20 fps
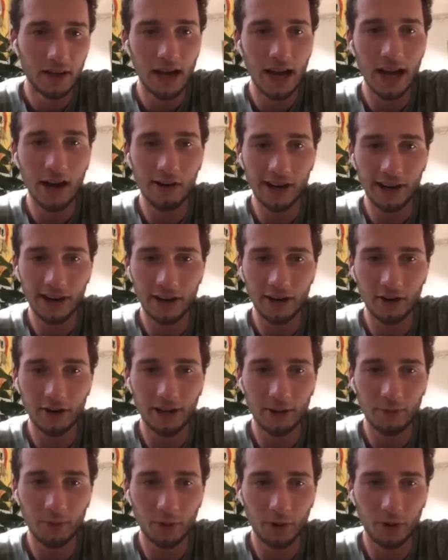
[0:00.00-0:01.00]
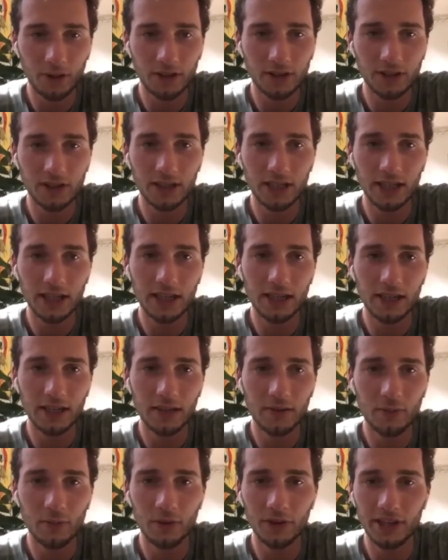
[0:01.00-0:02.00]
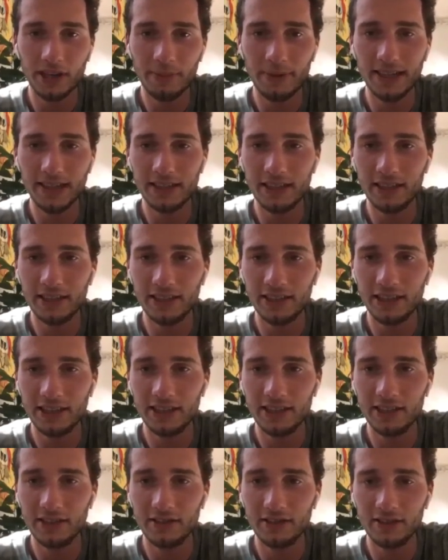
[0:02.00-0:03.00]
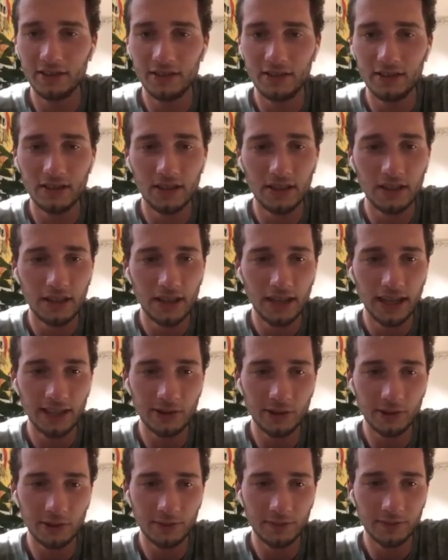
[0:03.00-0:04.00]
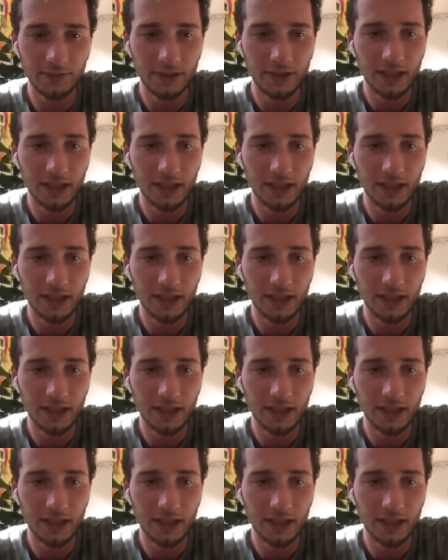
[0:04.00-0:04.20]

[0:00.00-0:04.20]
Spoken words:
how their algorithm works and what they base their decision on at all.